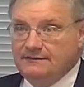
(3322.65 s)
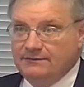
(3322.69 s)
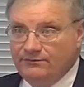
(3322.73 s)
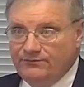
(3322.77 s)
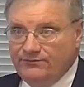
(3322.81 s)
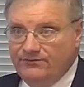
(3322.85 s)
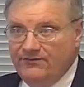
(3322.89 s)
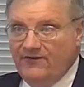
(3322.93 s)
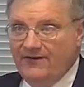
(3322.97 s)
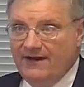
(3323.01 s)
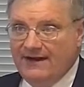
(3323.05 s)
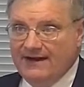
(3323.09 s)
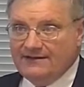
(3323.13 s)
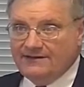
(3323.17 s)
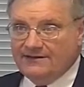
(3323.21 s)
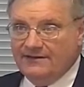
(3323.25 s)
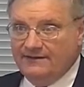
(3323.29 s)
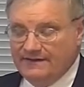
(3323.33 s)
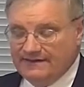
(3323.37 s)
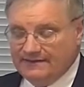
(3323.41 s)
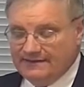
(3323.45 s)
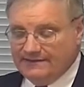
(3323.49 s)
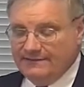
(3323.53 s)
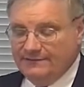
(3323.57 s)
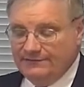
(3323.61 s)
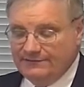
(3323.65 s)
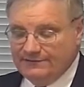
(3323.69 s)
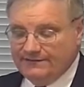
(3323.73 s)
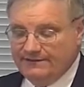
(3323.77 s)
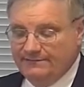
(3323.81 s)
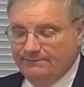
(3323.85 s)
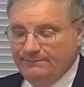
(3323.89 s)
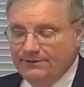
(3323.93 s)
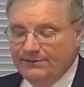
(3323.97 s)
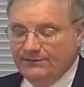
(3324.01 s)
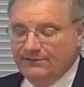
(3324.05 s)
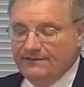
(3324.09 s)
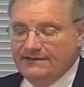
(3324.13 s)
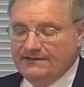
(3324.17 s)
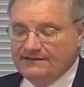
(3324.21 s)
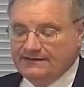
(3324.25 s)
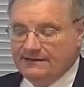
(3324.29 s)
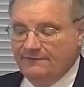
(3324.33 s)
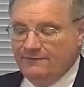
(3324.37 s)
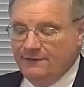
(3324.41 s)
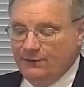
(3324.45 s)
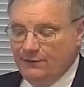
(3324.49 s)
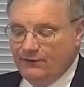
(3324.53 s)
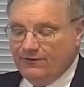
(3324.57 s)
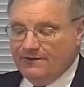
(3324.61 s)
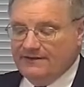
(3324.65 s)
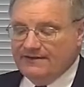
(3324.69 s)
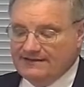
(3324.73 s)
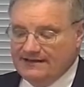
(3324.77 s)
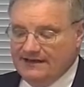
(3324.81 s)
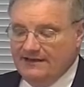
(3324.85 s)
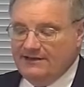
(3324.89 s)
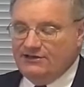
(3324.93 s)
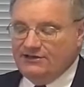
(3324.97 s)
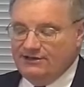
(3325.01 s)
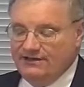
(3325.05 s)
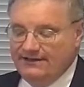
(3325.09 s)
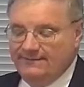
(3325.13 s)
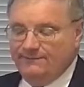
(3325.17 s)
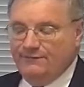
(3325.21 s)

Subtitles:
relies on the skills and abilities of the organization